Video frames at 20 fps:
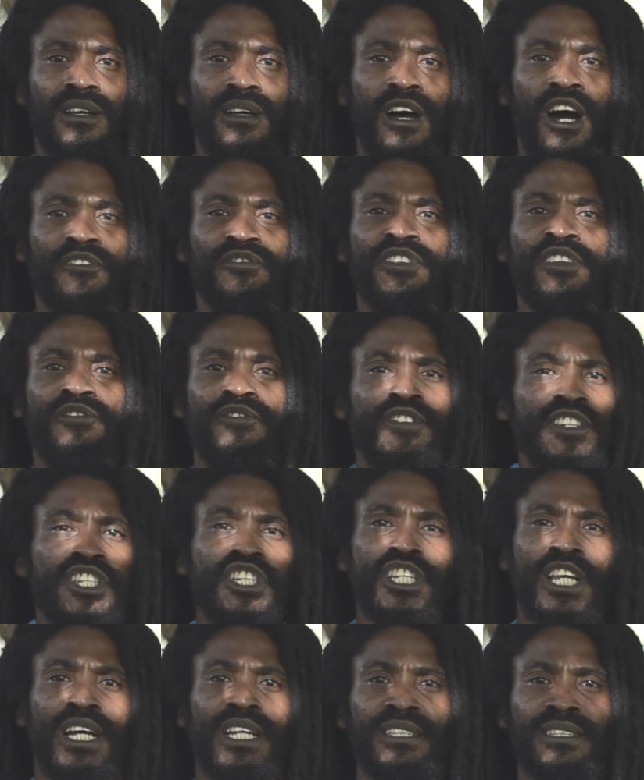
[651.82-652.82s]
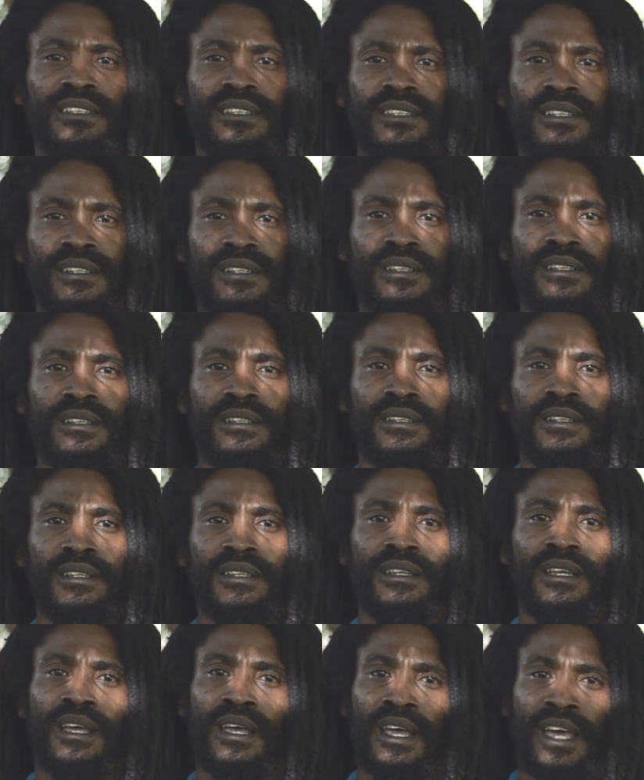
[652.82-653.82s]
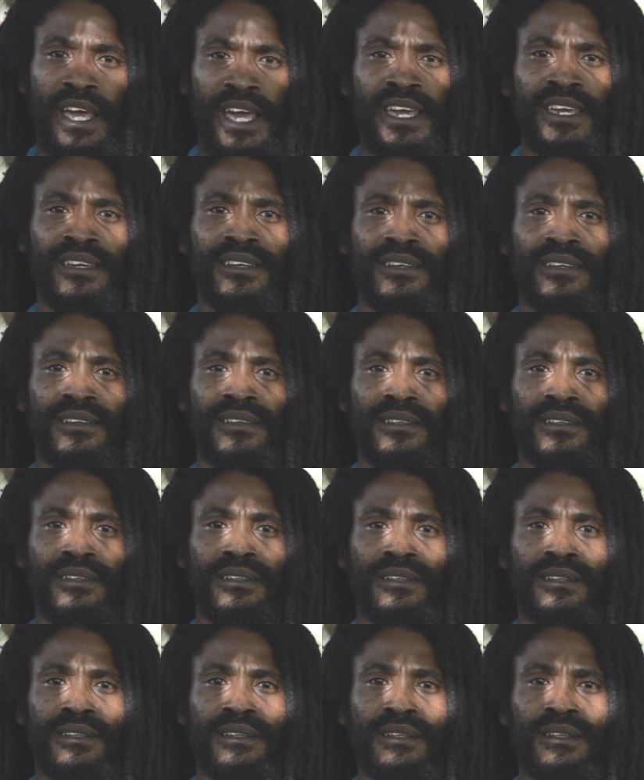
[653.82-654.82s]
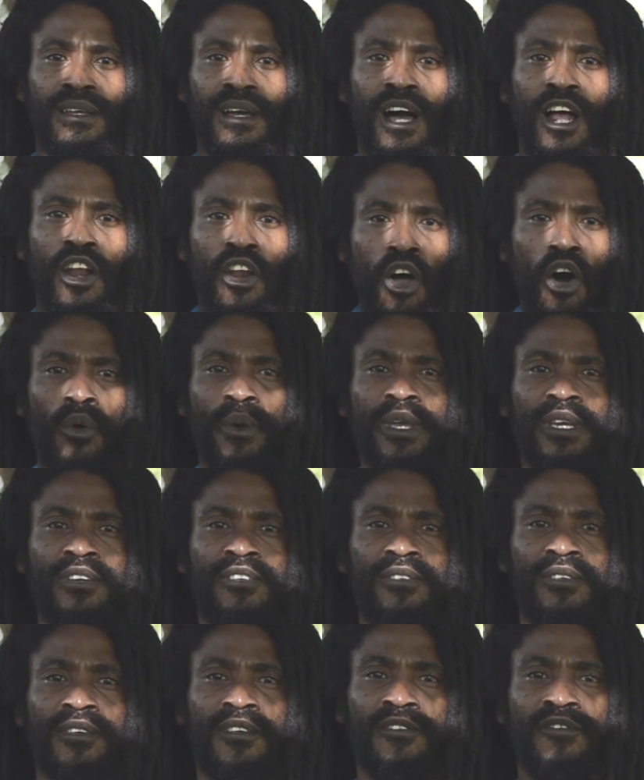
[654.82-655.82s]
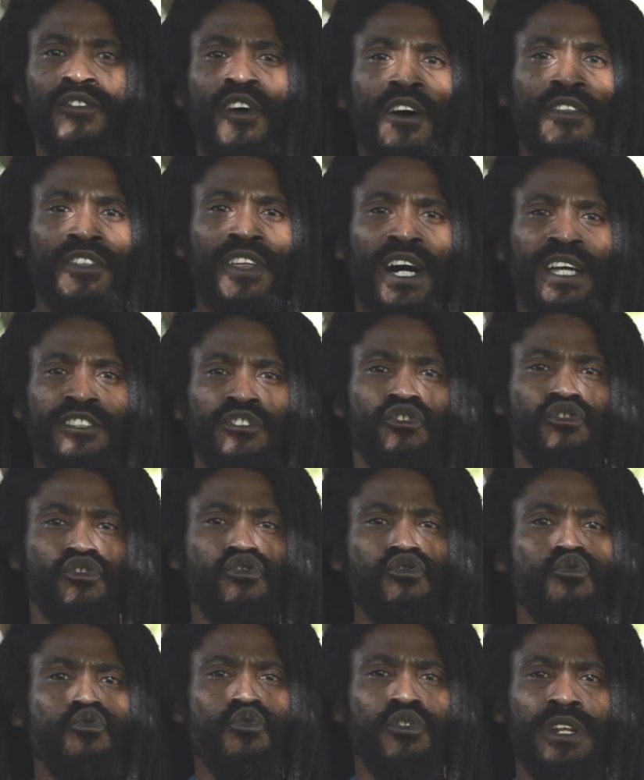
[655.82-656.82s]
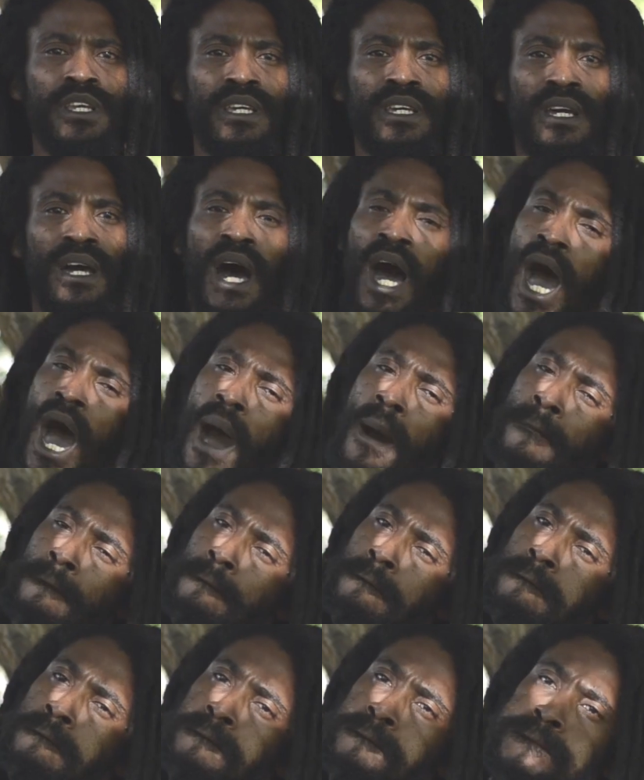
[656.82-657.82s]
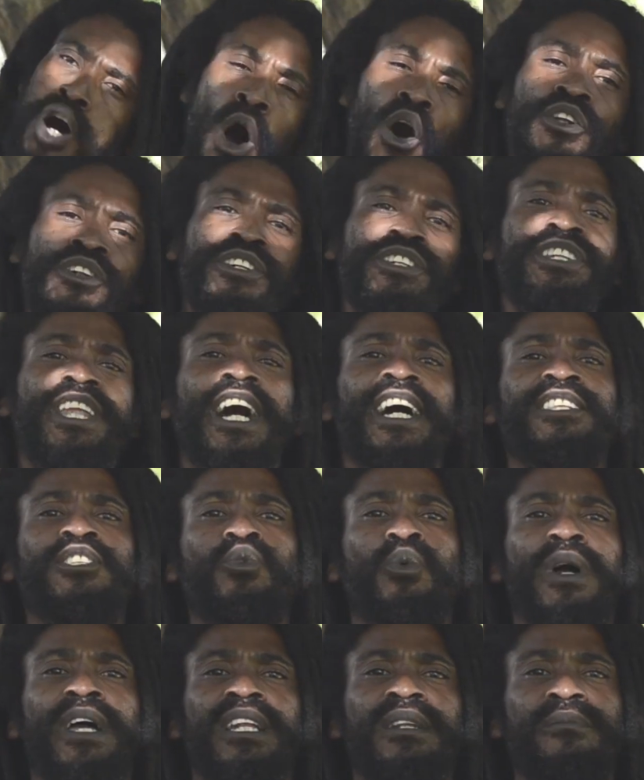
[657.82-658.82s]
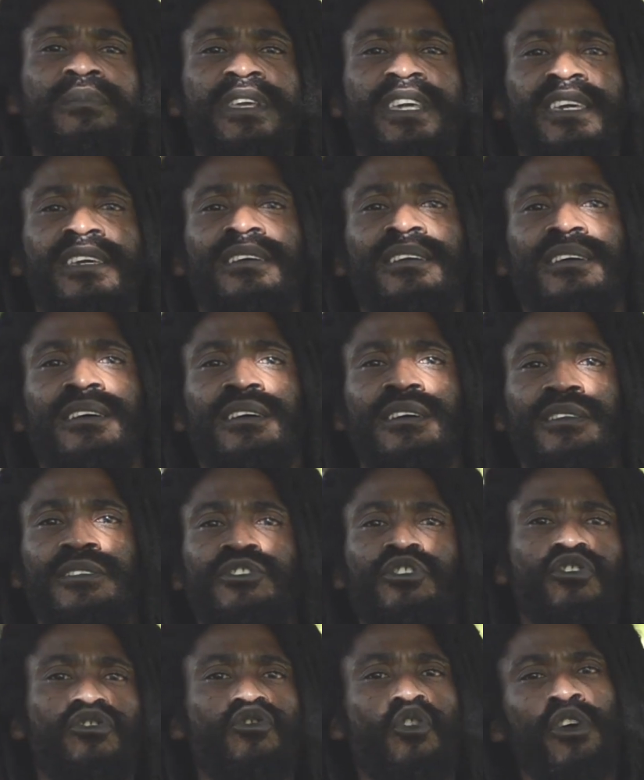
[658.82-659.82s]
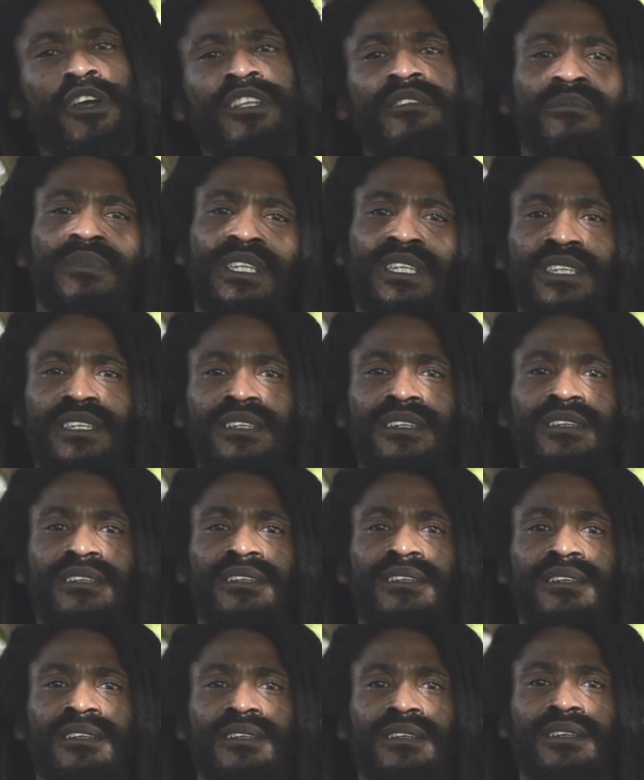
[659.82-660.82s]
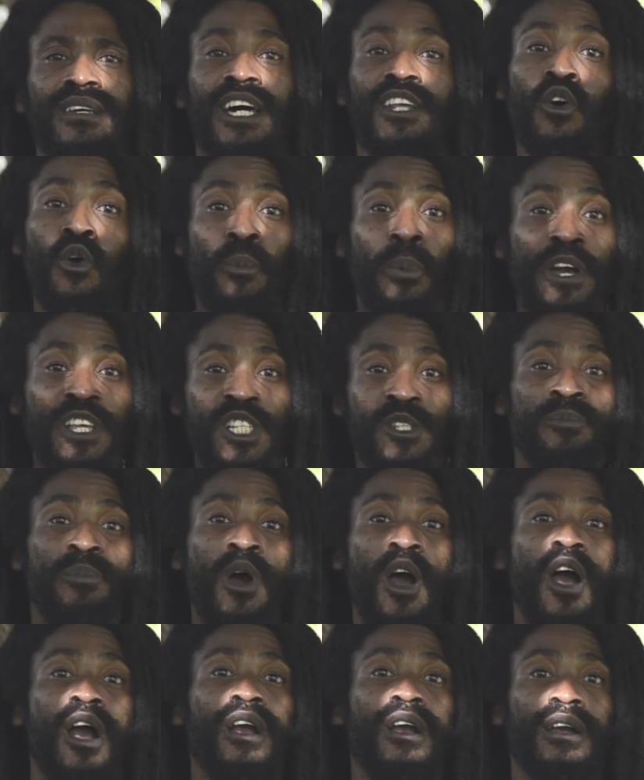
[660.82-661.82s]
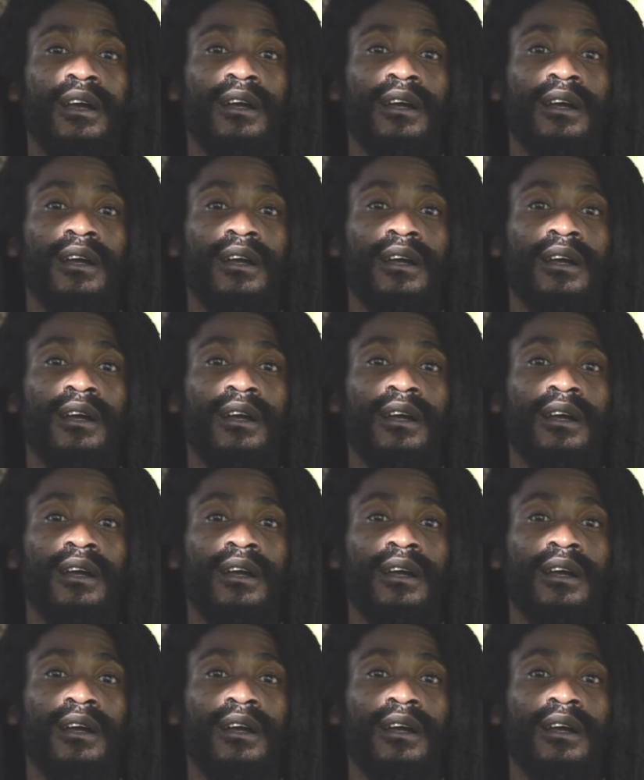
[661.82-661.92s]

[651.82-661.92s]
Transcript: of division, hey? Allowing for that truly abundant well-being to grow in me. And hope I spark